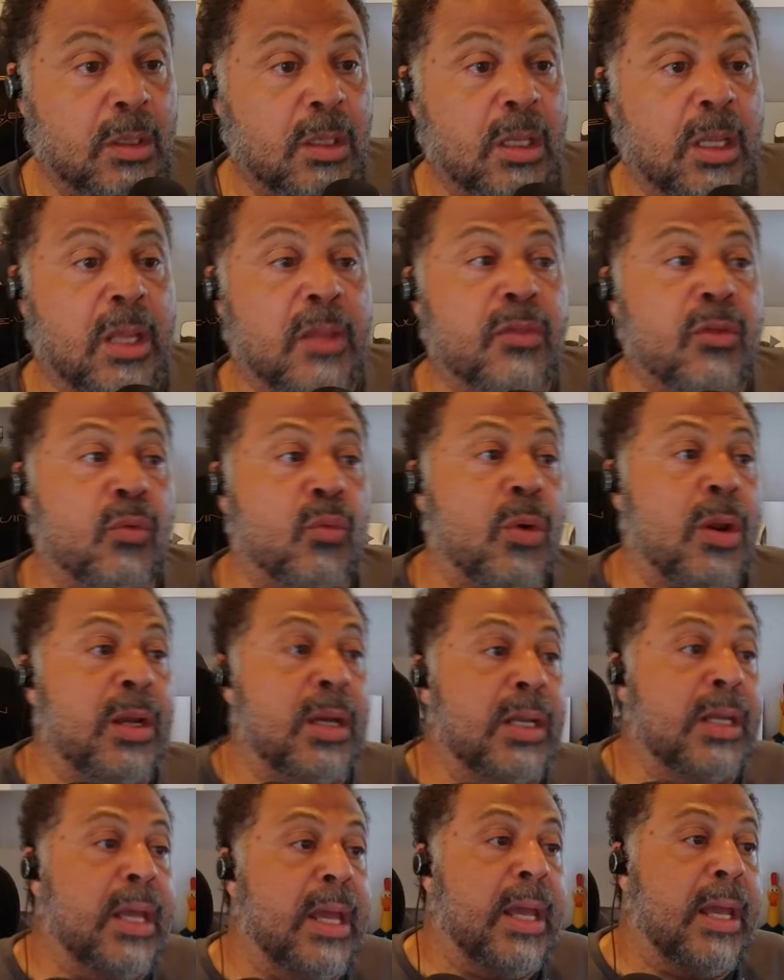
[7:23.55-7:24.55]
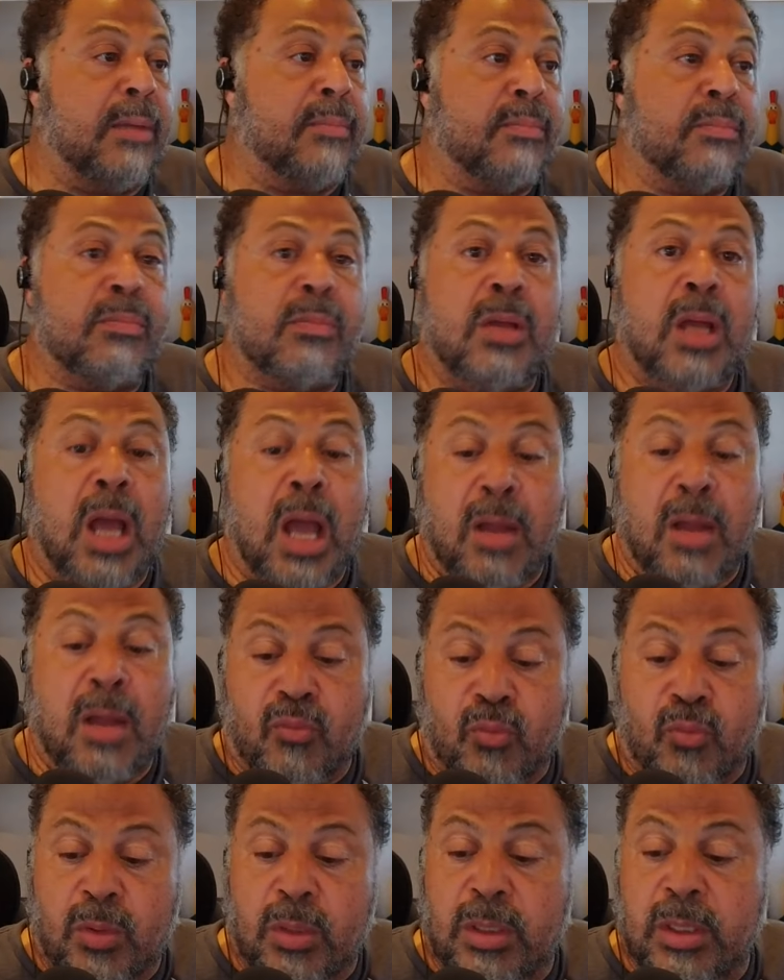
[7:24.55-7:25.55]
in the running game. I
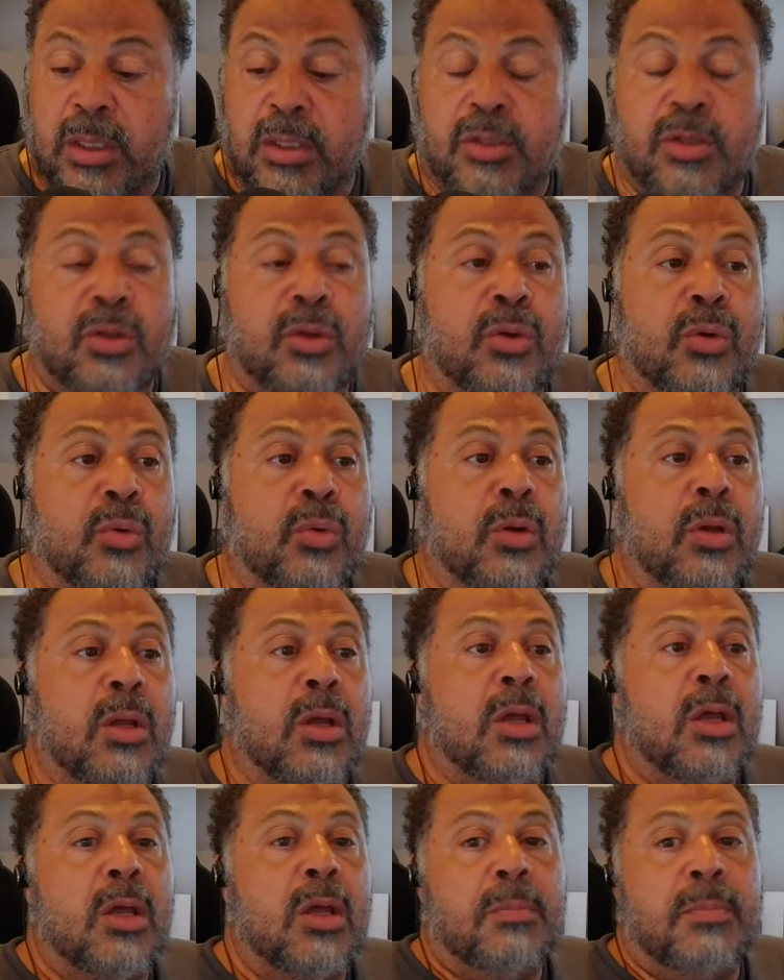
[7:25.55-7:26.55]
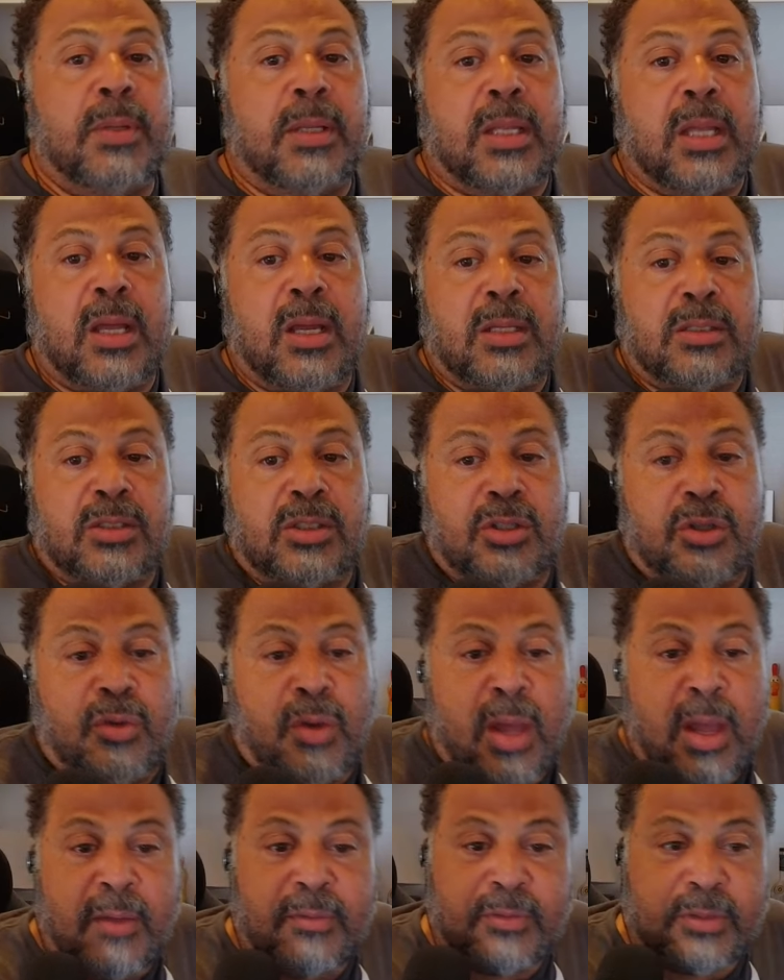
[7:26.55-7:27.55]
really do. Because you
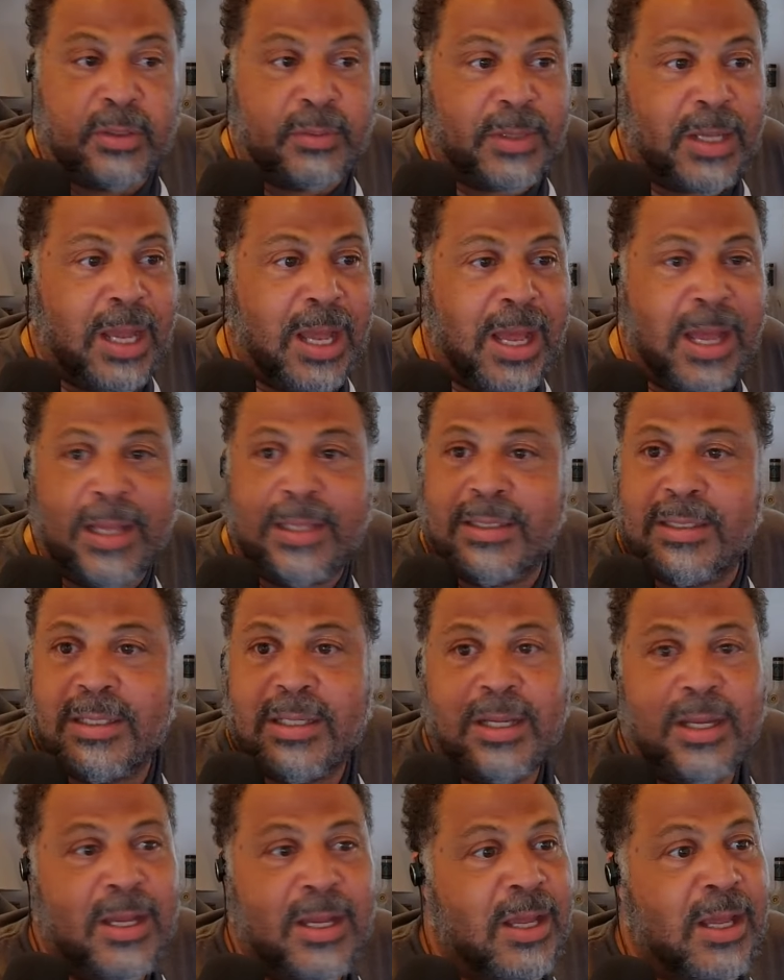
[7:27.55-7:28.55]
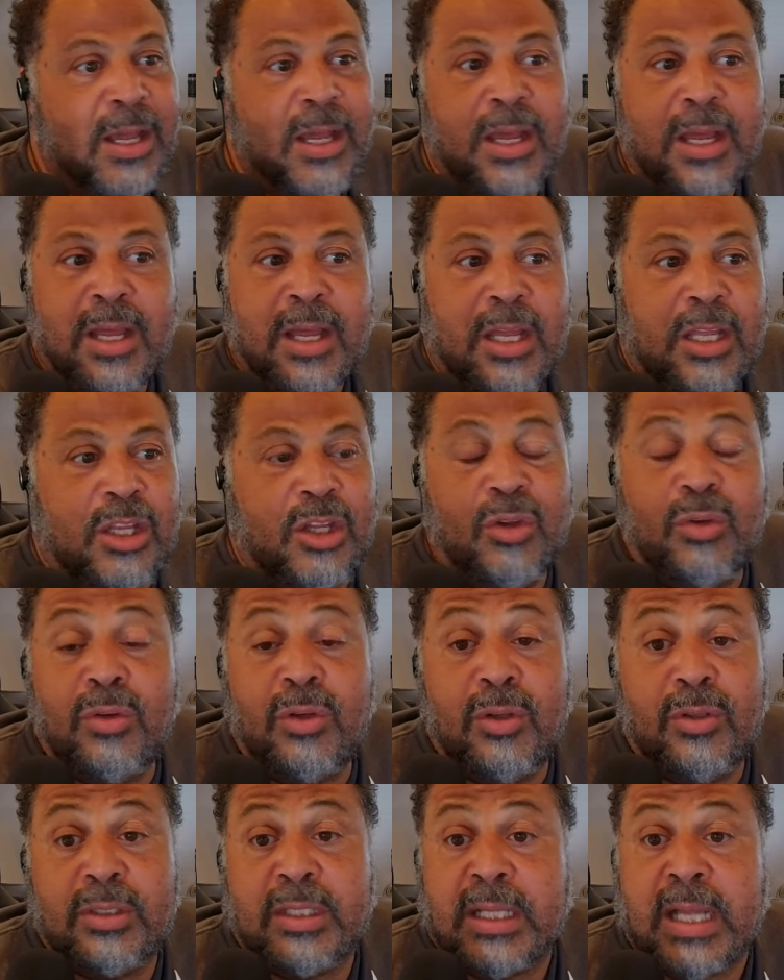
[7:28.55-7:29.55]
have some guys, you
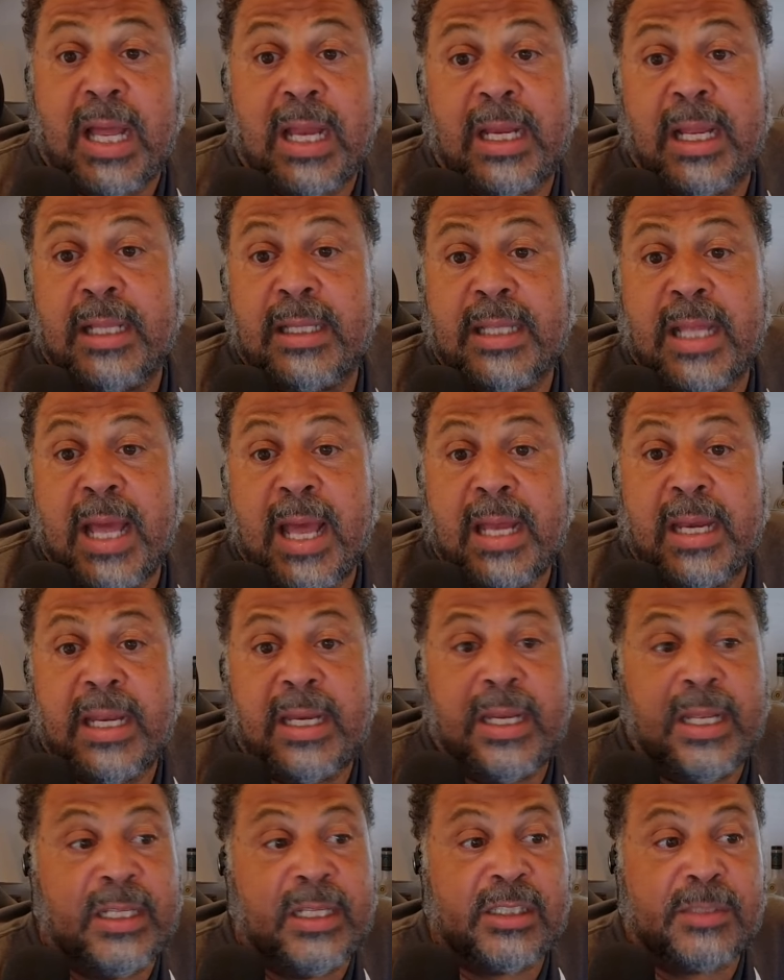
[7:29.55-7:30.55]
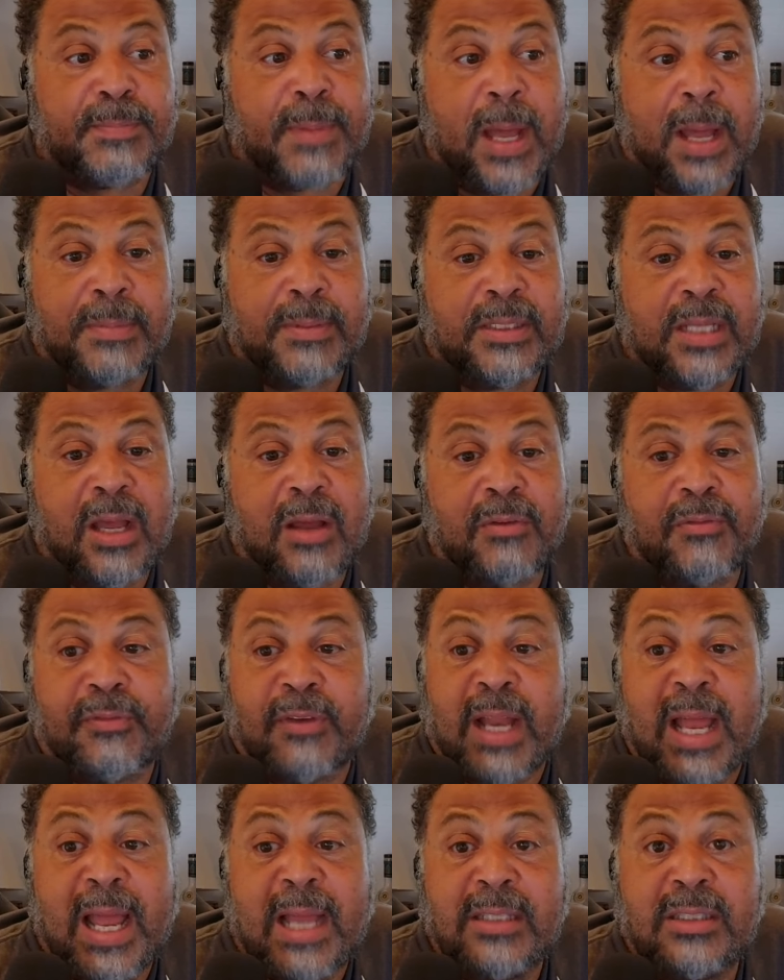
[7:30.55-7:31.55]
lose a guy like that and he just pops out,
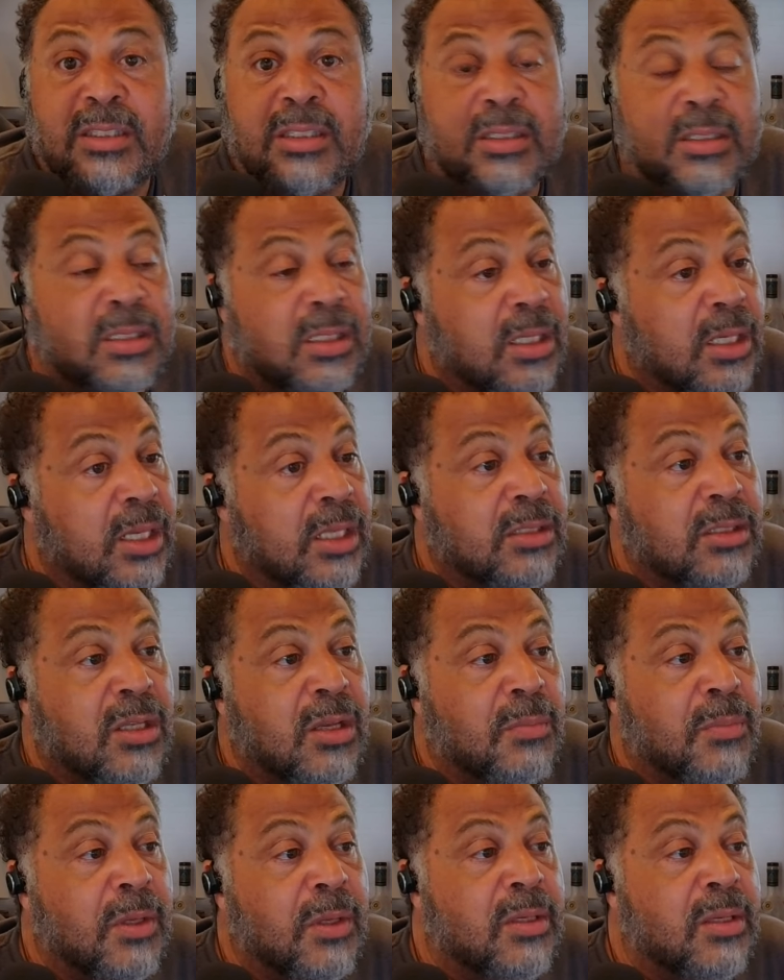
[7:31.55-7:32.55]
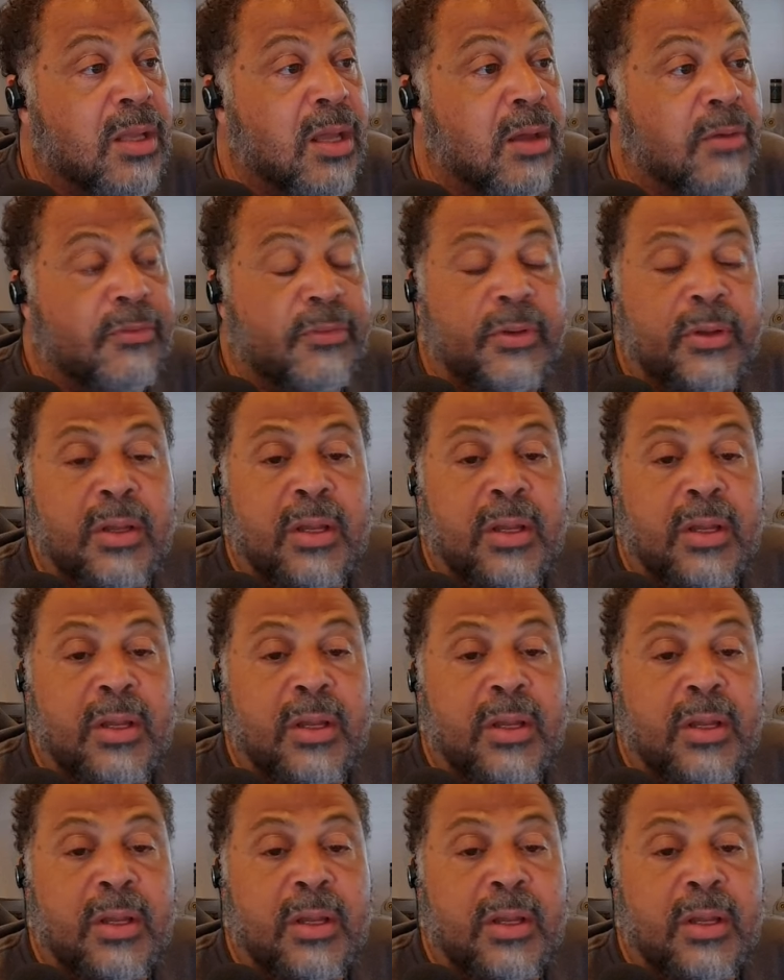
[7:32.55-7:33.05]
flashes, it's going to be tough.